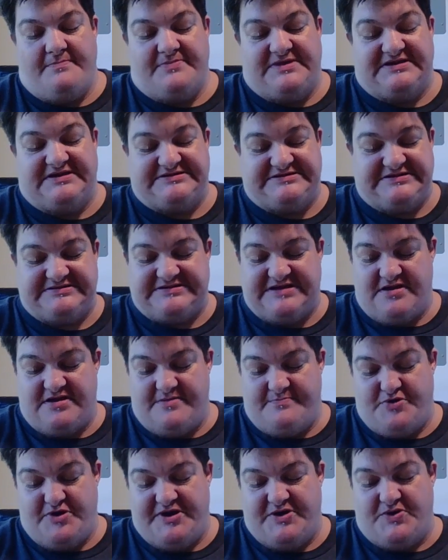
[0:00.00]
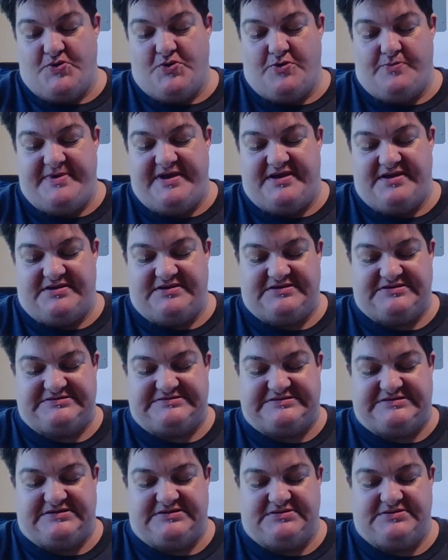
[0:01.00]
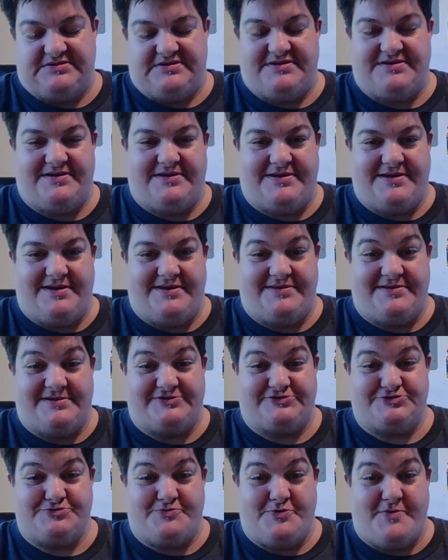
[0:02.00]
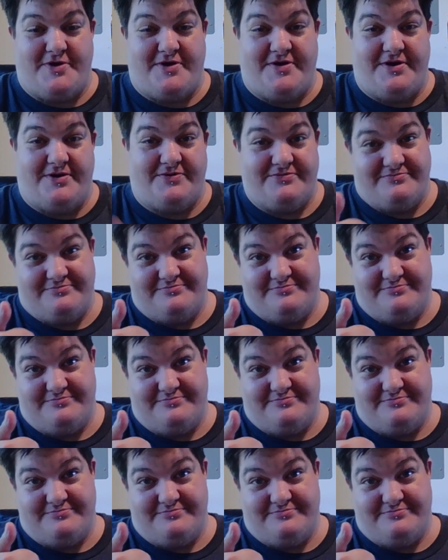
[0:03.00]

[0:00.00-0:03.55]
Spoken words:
This is pretty cool because I don't like anything Super Mario.